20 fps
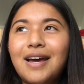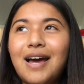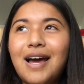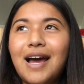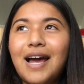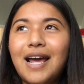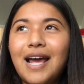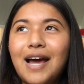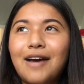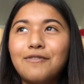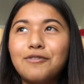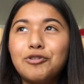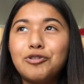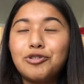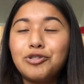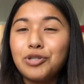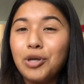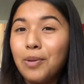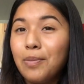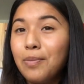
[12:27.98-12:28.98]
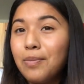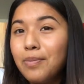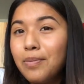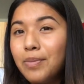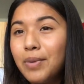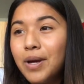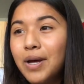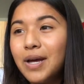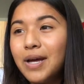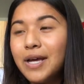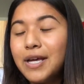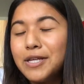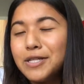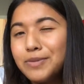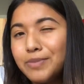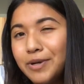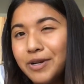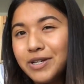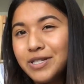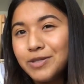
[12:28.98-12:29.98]
I have some
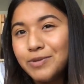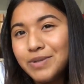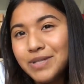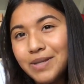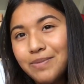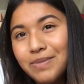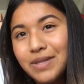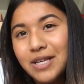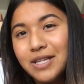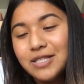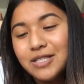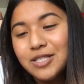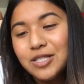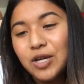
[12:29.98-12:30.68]
experience with some things,